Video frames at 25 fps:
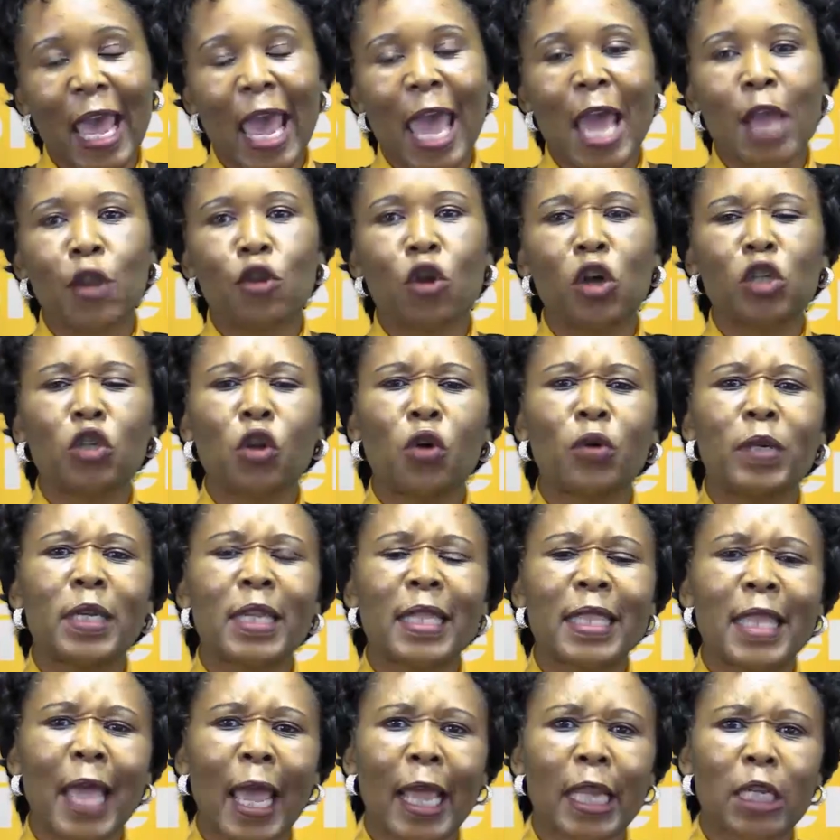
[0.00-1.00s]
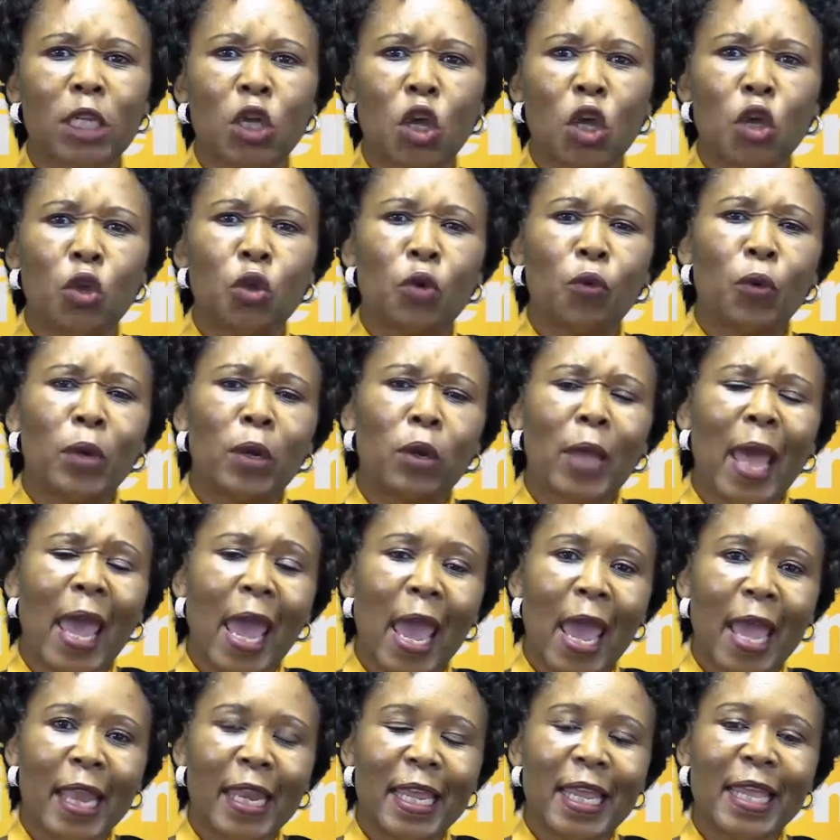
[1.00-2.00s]
And not only that, you will
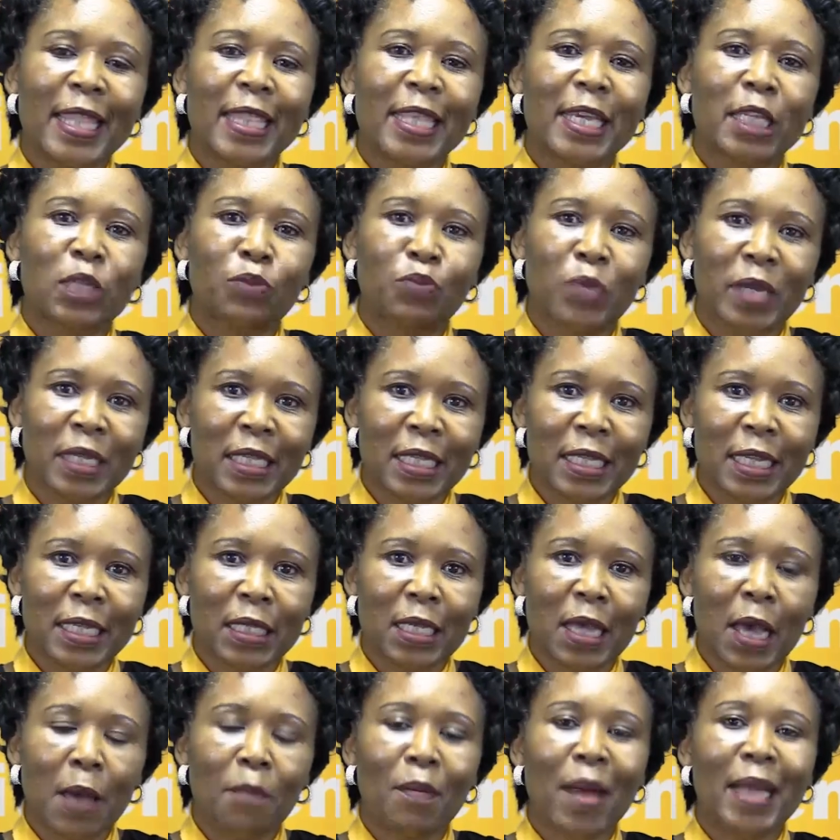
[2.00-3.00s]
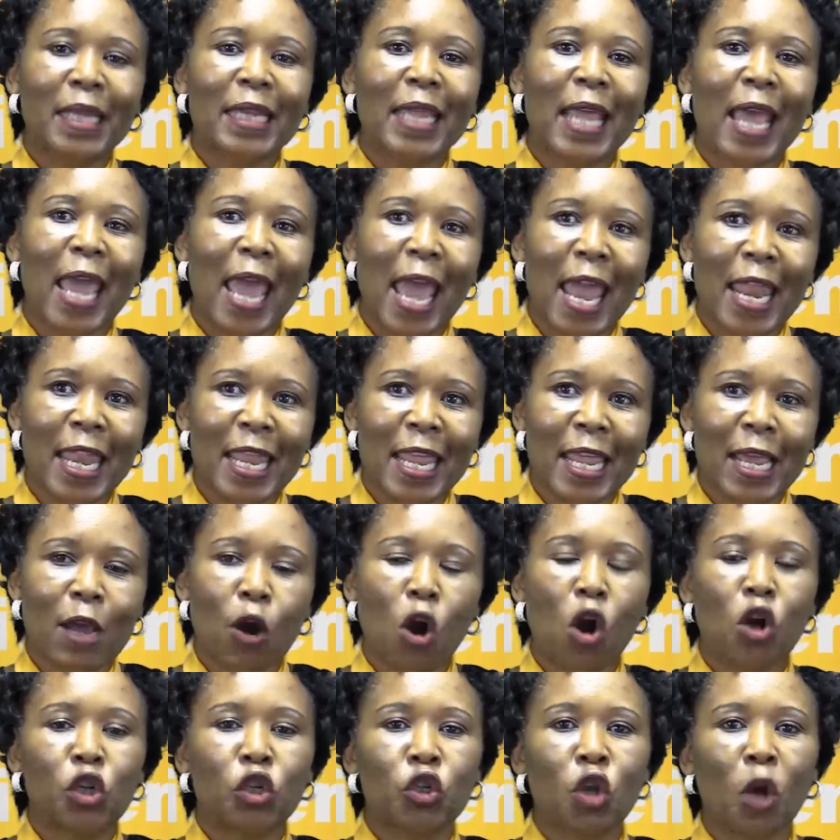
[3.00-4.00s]
earn in this business, but earning
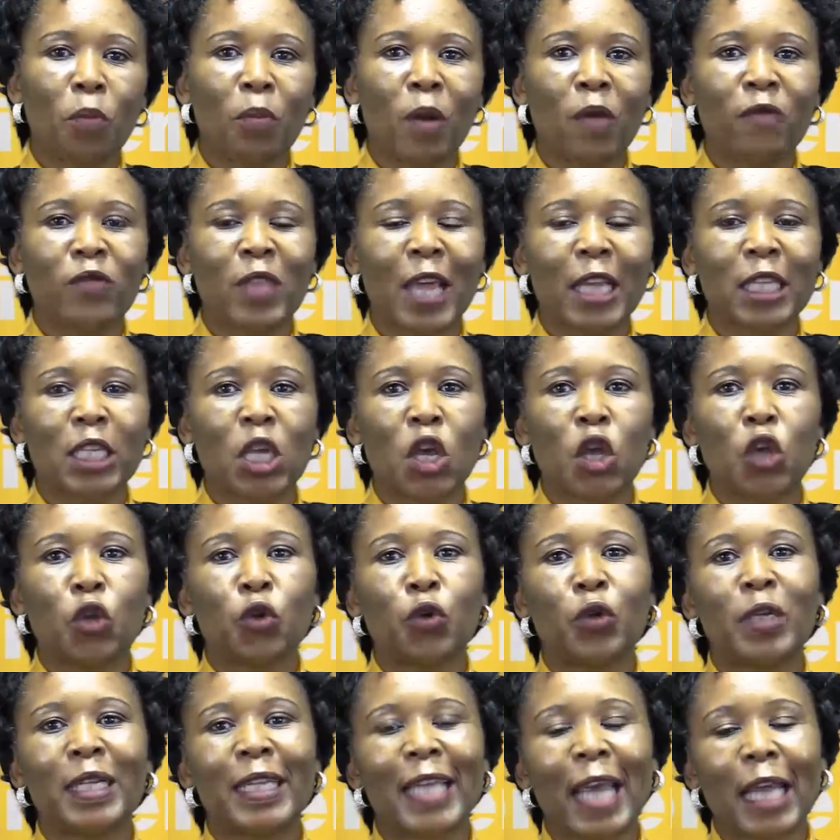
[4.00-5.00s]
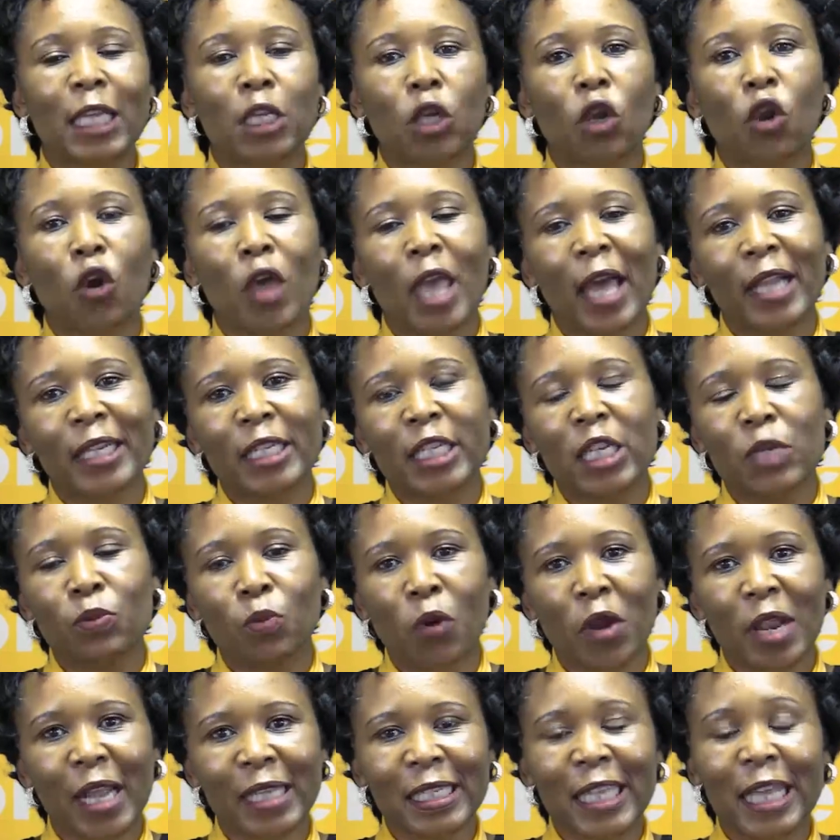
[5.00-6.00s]
on top of that, you will get loyalty
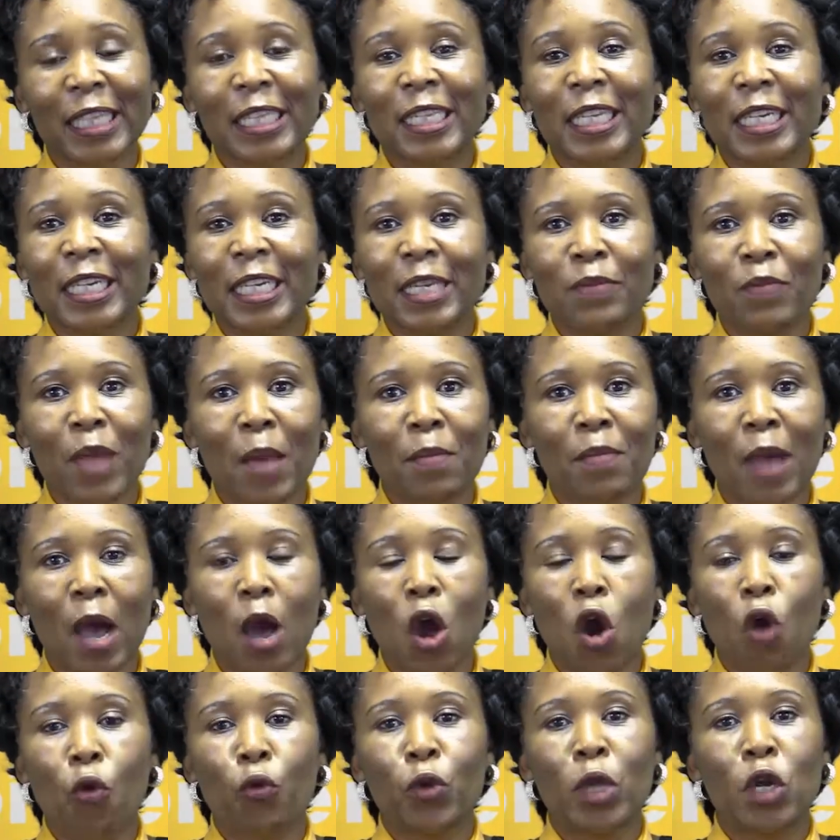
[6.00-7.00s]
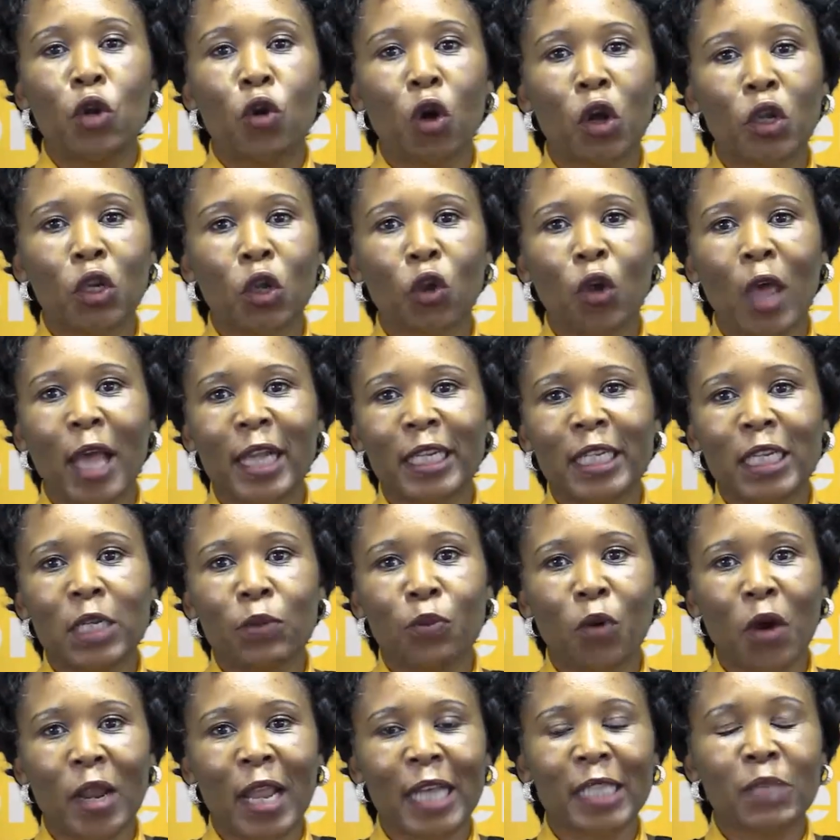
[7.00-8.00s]
bonus. I still remember we got loyalty
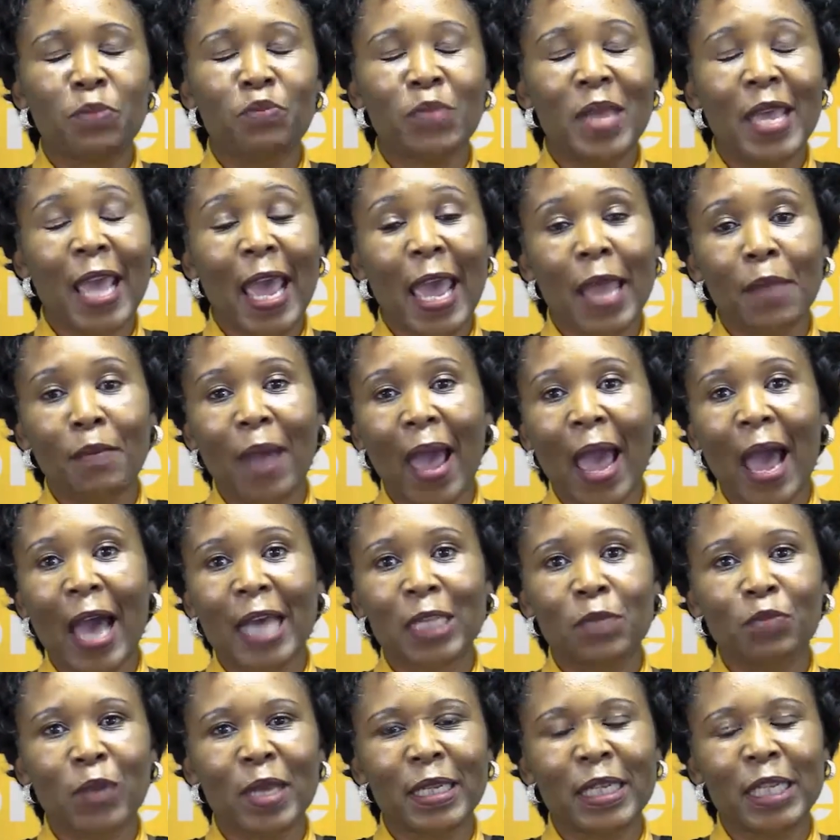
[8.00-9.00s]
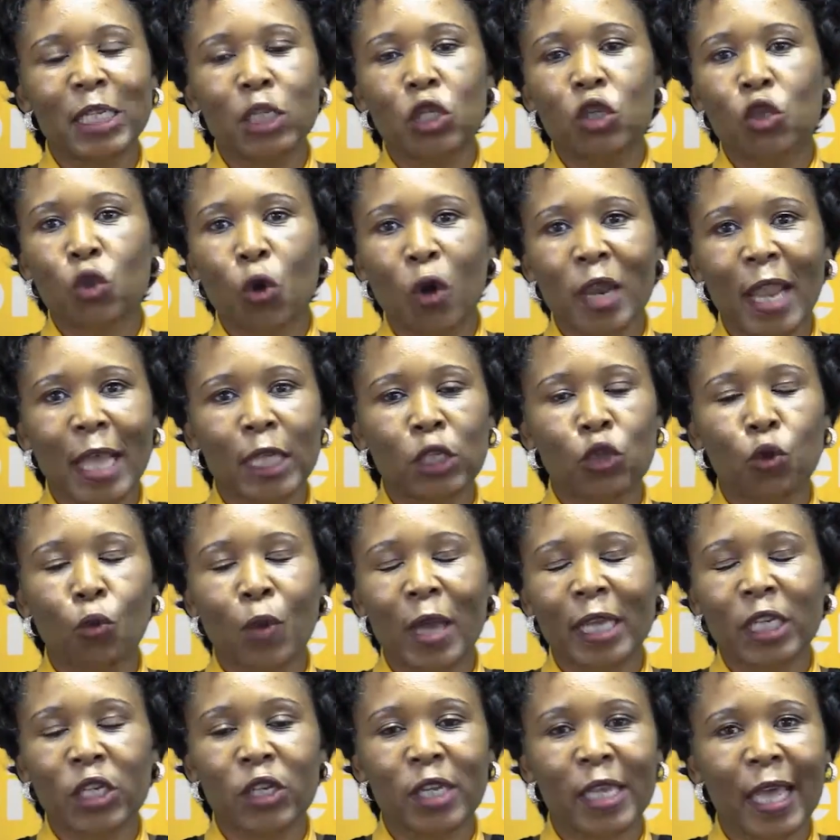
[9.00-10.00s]
bonus, me and my husband. It's so nice to
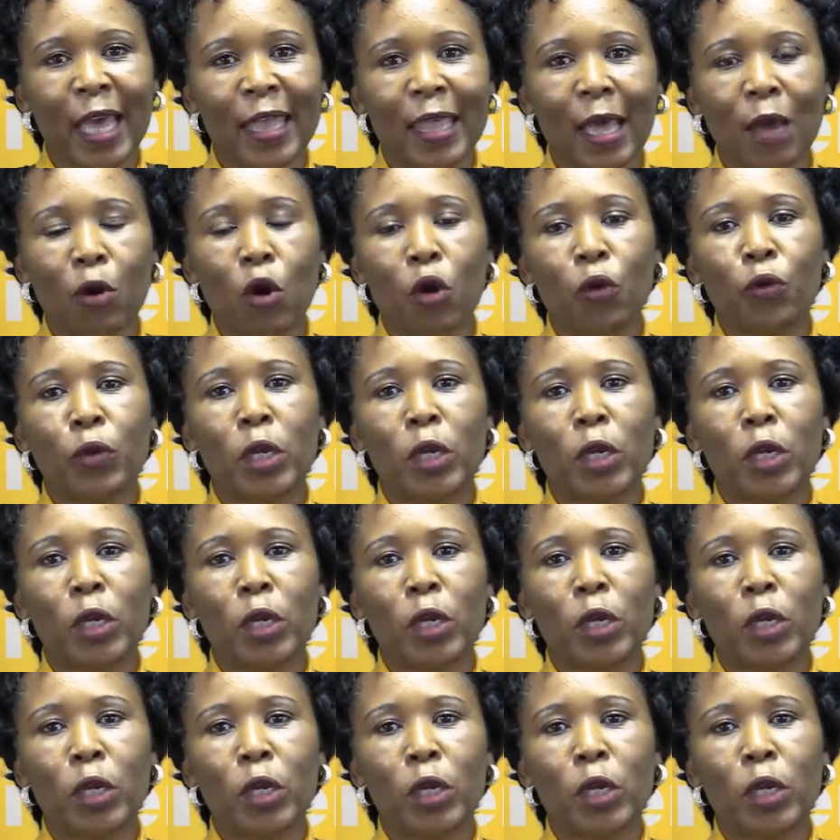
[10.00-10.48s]
work together.